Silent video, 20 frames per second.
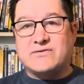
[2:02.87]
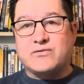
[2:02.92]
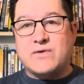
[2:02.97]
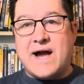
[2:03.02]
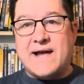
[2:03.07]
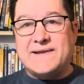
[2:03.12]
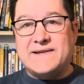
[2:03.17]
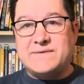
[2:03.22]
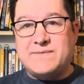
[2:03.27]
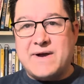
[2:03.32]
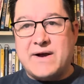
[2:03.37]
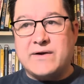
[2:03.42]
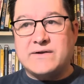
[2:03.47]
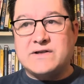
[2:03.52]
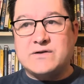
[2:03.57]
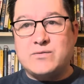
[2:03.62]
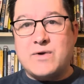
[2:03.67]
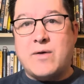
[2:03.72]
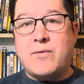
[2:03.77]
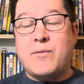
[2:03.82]
Riley's parents
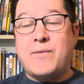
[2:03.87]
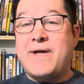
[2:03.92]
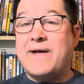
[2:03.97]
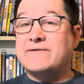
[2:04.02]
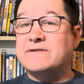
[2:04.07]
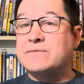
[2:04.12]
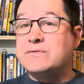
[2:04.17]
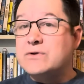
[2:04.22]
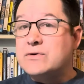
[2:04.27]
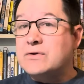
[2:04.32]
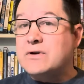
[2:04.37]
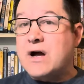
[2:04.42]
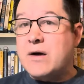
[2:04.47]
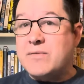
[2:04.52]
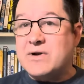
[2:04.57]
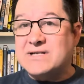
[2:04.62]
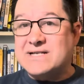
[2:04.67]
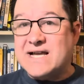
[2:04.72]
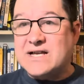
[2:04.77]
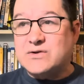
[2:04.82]
as well. But we have some
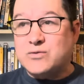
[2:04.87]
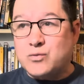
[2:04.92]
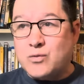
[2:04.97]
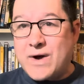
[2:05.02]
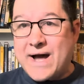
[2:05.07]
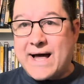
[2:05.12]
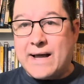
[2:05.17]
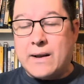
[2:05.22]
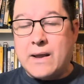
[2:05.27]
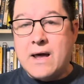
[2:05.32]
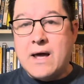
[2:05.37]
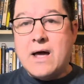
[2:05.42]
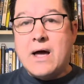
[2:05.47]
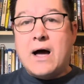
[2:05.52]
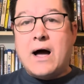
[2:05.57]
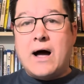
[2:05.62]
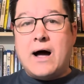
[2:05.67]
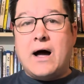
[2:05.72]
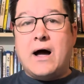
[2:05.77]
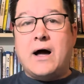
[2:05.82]
newcomers as well,
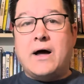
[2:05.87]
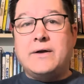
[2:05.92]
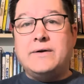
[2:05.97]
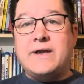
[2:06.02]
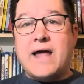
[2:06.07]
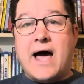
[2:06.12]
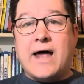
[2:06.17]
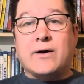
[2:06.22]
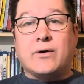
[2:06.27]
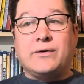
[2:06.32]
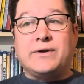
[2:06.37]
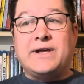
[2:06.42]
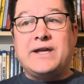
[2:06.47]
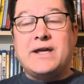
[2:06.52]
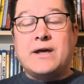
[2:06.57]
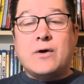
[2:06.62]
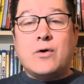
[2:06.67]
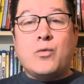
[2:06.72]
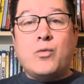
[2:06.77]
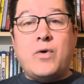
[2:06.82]
not only
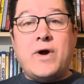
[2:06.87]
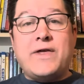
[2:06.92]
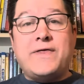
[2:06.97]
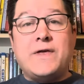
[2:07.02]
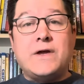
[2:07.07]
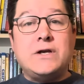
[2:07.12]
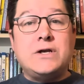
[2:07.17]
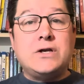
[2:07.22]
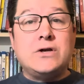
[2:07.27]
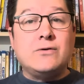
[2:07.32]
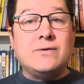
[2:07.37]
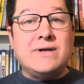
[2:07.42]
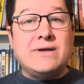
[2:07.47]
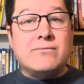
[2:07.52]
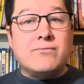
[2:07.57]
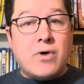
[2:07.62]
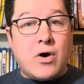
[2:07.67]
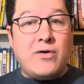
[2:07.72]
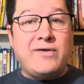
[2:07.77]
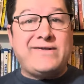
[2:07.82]
with new
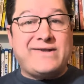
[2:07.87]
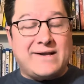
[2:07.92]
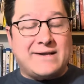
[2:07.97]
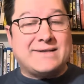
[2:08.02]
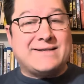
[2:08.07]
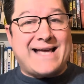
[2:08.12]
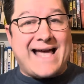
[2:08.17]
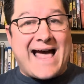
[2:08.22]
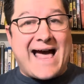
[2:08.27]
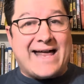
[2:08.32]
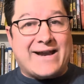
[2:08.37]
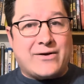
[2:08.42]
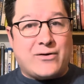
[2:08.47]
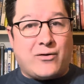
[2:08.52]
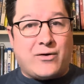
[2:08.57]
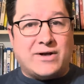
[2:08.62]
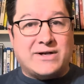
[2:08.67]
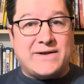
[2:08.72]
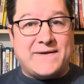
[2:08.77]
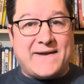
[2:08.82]
emotions added
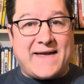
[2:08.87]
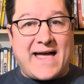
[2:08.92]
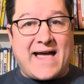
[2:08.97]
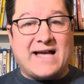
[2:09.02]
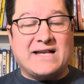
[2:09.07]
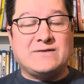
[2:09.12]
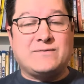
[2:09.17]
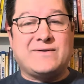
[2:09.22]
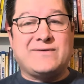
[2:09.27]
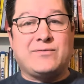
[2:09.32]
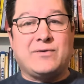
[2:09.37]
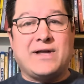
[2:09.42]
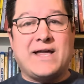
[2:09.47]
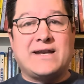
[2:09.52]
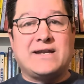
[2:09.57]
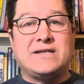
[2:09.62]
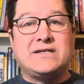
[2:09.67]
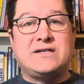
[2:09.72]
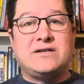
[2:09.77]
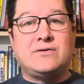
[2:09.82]
onto the cast, which we'll get
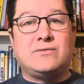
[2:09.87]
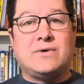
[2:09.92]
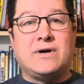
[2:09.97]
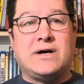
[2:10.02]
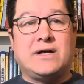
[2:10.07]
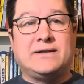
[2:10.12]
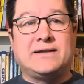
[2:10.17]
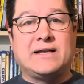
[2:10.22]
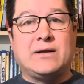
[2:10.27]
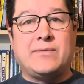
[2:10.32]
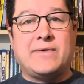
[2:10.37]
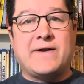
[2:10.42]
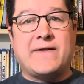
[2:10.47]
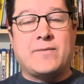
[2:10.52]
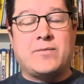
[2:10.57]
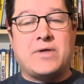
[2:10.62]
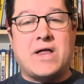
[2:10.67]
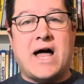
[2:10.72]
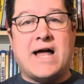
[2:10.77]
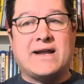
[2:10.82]
into a little bit of the
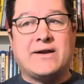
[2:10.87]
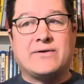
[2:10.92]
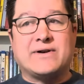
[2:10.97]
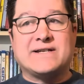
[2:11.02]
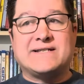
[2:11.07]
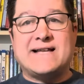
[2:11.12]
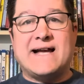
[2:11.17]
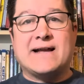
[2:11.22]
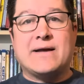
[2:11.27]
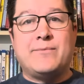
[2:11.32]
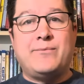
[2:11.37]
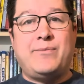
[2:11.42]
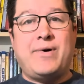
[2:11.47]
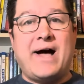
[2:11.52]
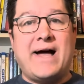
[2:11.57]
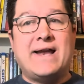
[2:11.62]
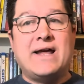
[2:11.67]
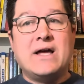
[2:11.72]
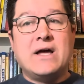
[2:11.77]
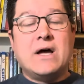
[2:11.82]
plot here in a second,
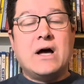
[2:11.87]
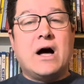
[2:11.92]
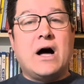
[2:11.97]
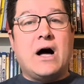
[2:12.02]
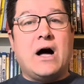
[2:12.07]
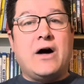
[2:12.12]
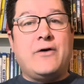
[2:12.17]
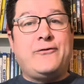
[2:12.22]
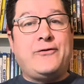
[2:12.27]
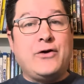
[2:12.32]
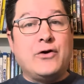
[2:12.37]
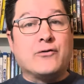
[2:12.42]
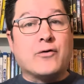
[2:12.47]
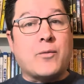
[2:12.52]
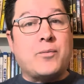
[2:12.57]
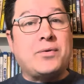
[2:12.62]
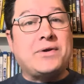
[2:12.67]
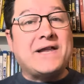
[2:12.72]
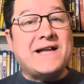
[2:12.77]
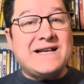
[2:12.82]
but a few
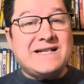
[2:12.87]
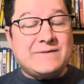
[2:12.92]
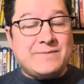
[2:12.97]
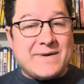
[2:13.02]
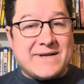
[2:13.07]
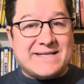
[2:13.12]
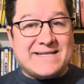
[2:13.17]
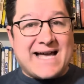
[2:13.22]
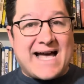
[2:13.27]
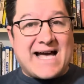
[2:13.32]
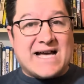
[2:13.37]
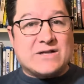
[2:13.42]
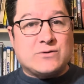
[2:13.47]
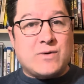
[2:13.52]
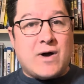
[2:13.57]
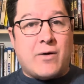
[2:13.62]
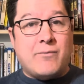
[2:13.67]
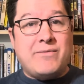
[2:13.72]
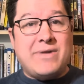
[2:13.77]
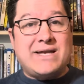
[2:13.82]
replacements as
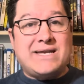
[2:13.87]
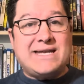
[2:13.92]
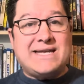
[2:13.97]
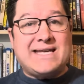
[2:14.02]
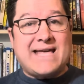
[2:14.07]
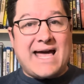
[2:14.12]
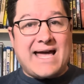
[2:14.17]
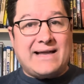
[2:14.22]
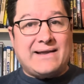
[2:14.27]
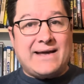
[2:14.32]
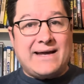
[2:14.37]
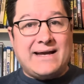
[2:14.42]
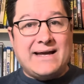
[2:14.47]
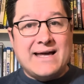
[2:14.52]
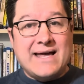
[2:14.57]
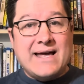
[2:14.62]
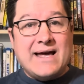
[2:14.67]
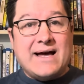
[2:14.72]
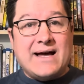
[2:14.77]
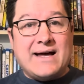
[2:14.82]
well. Mindy Kaling
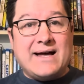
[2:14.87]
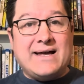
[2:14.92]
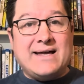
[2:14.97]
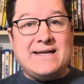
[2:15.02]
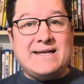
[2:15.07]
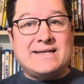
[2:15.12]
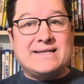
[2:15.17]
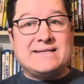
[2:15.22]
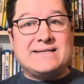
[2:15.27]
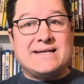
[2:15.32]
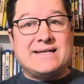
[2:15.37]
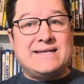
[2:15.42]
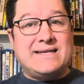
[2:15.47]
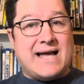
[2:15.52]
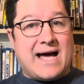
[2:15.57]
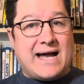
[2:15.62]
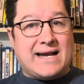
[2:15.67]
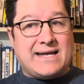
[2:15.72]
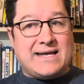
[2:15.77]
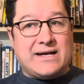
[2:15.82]
is
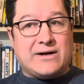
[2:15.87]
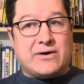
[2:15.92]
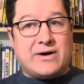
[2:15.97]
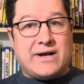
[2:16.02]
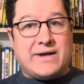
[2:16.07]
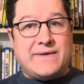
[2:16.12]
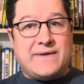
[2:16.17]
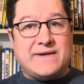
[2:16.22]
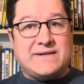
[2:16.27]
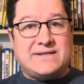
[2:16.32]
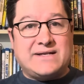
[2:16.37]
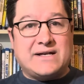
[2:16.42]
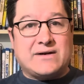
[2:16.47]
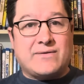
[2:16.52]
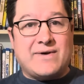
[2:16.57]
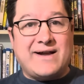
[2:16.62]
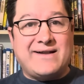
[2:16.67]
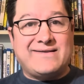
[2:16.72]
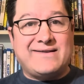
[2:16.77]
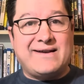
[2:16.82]
not here in this
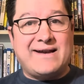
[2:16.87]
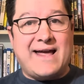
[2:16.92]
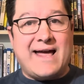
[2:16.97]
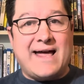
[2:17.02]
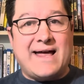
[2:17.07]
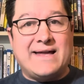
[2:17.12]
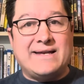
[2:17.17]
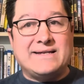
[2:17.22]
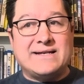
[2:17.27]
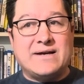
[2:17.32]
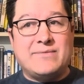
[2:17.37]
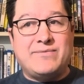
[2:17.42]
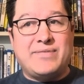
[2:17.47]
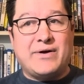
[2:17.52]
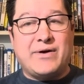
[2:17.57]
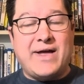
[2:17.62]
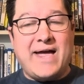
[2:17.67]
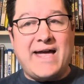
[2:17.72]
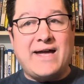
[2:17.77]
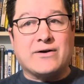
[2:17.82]
iteration, and
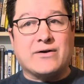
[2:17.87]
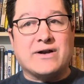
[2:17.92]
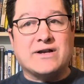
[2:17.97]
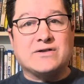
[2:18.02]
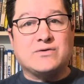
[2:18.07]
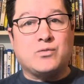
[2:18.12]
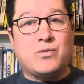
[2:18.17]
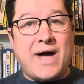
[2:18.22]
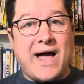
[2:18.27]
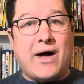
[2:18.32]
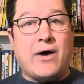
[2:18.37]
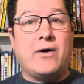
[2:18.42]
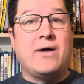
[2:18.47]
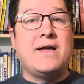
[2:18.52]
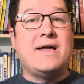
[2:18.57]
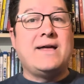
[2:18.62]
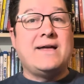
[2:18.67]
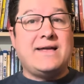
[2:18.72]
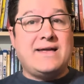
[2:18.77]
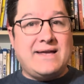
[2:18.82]
Bill Hader as well
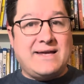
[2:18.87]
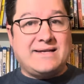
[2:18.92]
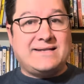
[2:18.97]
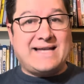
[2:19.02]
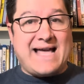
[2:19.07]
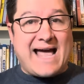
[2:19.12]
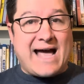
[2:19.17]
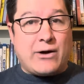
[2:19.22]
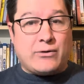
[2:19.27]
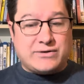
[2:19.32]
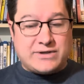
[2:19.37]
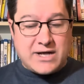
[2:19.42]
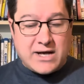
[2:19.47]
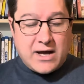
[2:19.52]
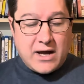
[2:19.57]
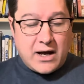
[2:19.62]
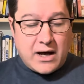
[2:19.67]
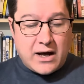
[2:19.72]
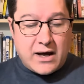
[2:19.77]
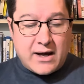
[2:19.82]
is out.
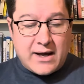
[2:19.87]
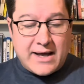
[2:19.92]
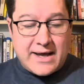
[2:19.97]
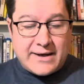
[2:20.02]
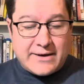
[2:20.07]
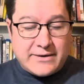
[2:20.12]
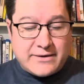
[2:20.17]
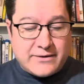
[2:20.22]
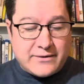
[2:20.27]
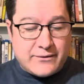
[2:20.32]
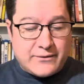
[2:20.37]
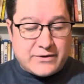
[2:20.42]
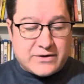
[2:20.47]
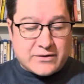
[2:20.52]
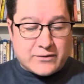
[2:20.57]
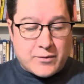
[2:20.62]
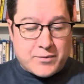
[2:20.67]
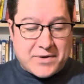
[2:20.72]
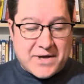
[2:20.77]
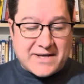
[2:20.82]
And
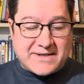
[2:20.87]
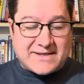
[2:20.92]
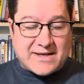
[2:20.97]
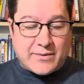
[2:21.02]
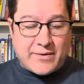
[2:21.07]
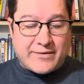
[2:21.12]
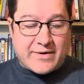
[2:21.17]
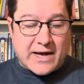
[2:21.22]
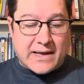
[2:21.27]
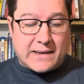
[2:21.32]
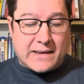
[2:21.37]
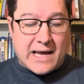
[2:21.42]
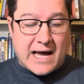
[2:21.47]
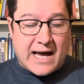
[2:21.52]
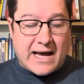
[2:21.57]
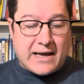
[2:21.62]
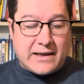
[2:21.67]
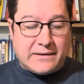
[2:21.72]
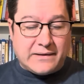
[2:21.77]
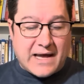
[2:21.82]
to replace that, we've got
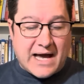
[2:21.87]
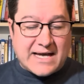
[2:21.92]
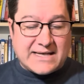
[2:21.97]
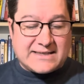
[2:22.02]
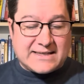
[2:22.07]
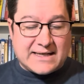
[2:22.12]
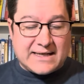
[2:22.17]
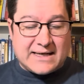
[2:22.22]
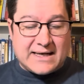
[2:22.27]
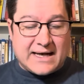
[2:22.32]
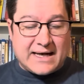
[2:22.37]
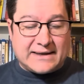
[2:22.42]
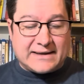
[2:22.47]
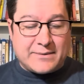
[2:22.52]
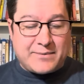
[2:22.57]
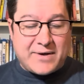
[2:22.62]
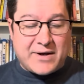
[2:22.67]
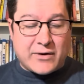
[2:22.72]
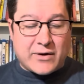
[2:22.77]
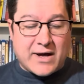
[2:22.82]
Liza
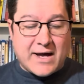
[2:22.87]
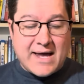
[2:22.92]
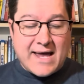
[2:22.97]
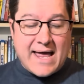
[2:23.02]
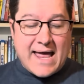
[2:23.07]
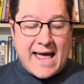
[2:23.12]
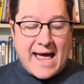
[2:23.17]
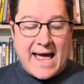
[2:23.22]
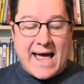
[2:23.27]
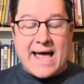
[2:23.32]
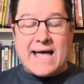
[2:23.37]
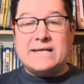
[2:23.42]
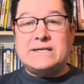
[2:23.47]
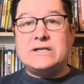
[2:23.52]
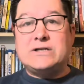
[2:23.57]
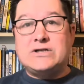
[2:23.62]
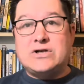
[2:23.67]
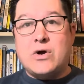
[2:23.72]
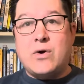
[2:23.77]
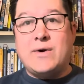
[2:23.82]
LaPira and
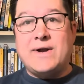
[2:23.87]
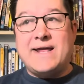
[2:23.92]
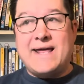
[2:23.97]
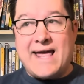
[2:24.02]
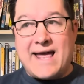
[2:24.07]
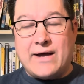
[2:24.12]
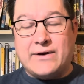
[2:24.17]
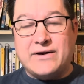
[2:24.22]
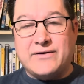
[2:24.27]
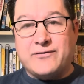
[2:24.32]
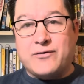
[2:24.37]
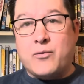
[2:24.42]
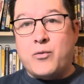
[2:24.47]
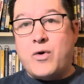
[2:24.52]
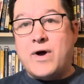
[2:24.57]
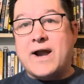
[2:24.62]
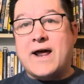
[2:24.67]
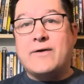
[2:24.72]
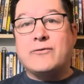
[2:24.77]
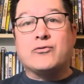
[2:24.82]
Tony Hale. Now, from
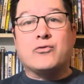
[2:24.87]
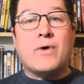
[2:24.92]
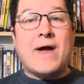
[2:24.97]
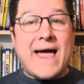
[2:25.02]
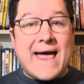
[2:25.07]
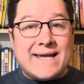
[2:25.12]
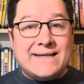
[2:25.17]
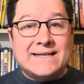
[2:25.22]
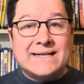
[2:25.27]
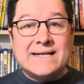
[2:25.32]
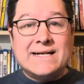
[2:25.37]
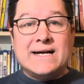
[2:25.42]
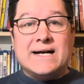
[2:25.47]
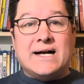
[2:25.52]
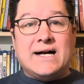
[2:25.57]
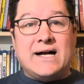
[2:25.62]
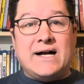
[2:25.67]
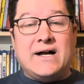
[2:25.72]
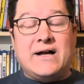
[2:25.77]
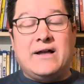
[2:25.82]
what I read,
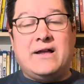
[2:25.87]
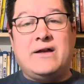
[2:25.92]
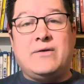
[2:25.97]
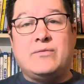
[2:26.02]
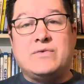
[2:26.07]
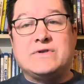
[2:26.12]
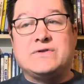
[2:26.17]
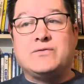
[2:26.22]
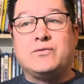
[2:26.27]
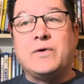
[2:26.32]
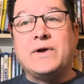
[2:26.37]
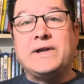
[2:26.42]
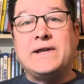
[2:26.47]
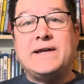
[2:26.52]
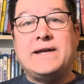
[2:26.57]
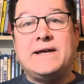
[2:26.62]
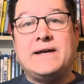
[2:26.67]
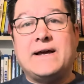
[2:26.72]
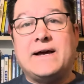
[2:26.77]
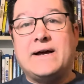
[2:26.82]
it was
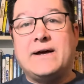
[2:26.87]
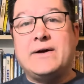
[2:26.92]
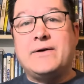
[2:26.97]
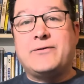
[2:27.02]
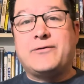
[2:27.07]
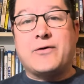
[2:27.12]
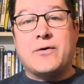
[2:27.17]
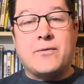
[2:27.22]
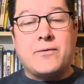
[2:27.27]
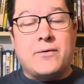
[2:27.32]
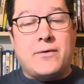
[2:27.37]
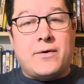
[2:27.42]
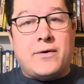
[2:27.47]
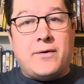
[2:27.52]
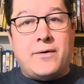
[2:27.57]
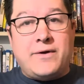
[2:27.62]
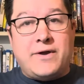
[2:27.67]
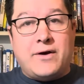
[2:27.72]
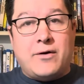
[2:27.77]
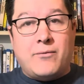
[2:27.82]
really
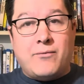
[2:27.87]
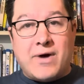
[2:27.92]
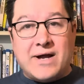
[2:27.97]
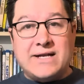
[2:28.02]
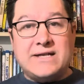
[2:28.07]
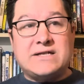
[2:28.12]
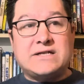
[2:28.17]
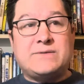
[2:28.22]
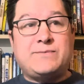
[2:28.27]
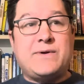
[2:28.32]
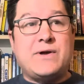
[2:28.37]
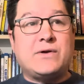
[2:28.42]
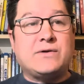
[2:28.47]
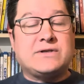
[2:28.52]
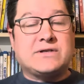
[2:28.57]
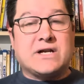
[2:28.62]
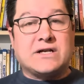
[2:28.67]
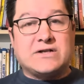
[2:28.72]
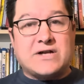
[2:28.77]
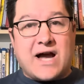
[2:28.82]
money disputes,
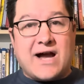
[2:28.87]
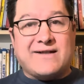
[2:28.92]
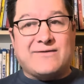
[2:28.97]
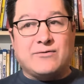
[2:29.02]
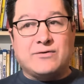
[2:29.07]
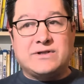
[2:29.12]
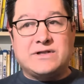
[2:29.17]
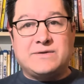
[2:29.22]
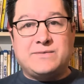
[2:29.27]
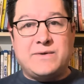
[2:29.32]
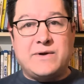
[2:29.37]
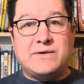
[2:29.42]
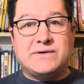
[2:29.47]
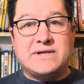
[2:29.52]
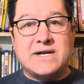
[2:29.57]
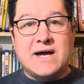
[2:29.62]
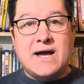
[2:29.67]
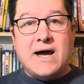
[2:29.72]
contractual disputes.